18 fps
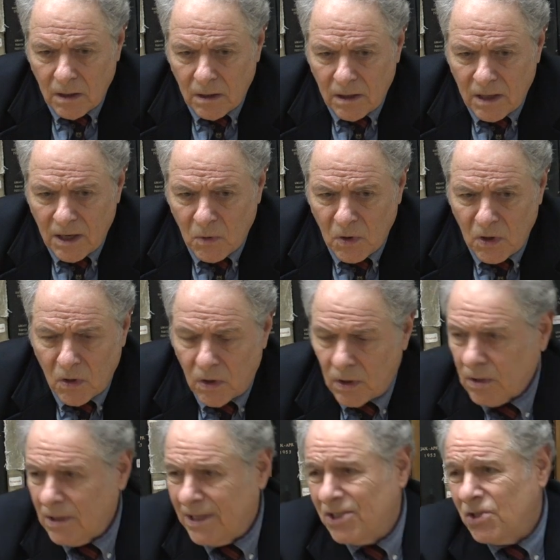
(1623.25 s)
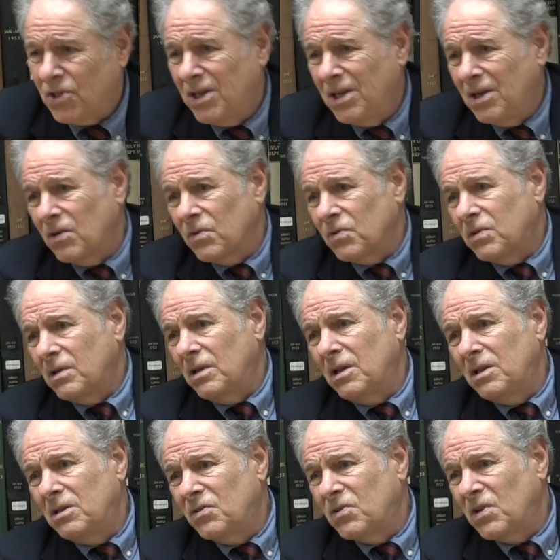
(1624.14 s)
they were nautical engineers, and
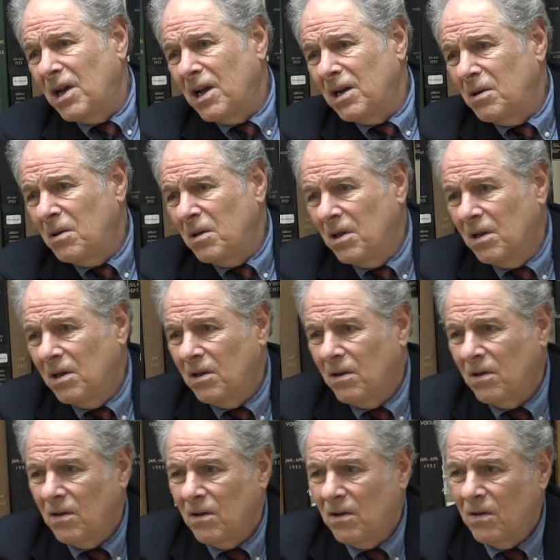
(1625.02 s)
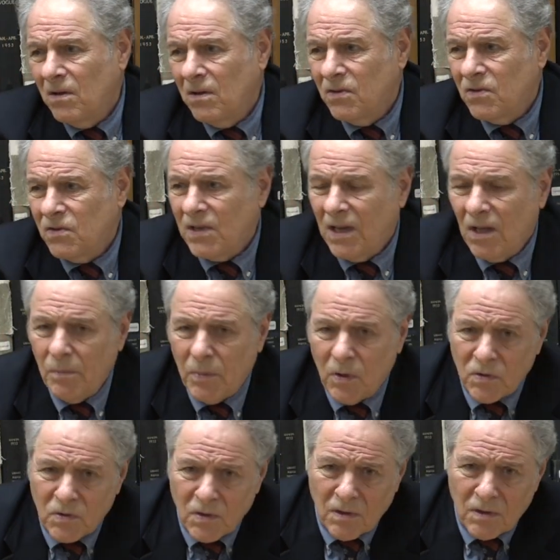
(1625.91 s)
they designed
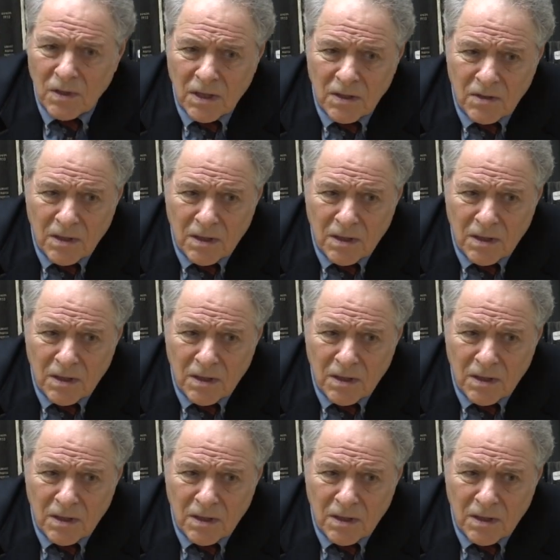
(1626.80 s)
sailboats and things.